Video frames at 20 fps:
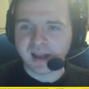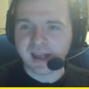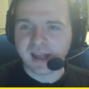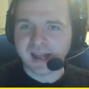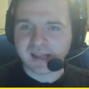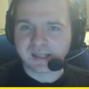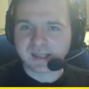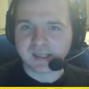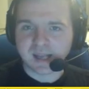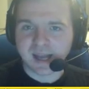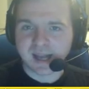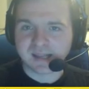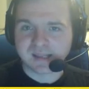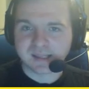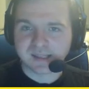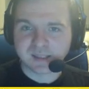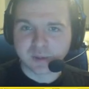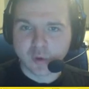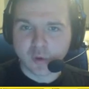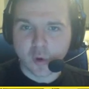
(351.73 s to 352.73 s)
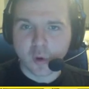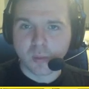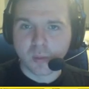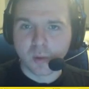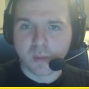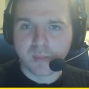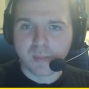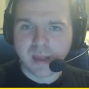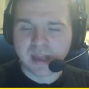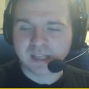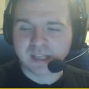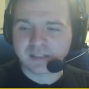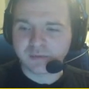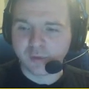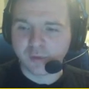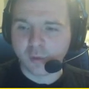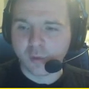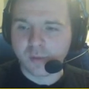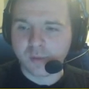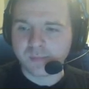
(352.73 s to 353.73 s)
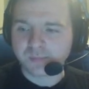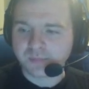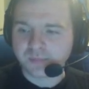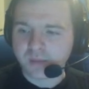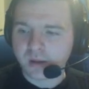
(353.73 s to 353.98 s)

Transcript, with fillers: is as its normal base form.